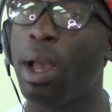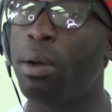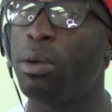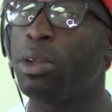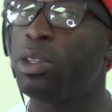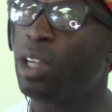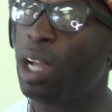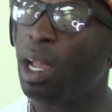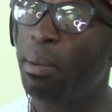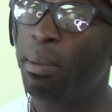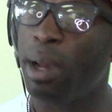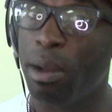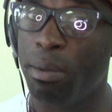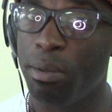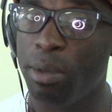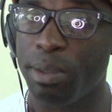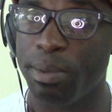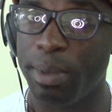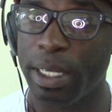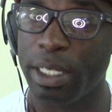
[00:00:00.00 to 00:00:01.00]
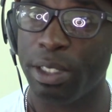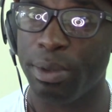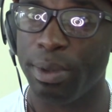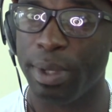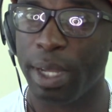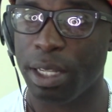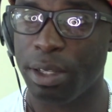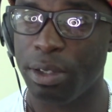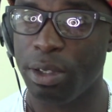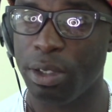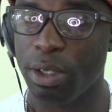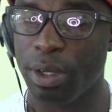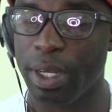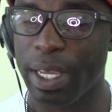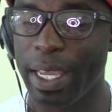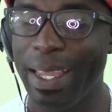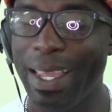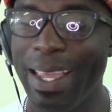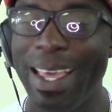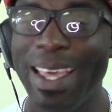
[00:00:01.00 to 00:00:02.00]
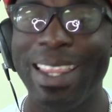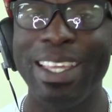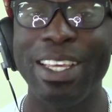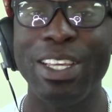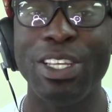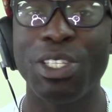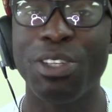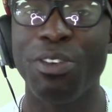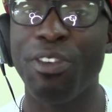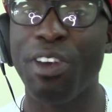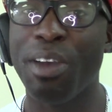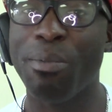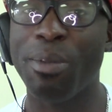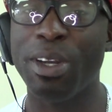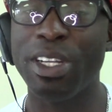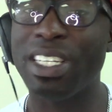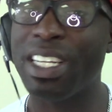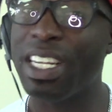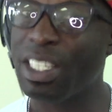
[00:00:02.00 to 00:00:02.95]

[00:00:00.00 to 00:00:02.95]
I will try my utmost best to react to it, okay? Thank you so very much.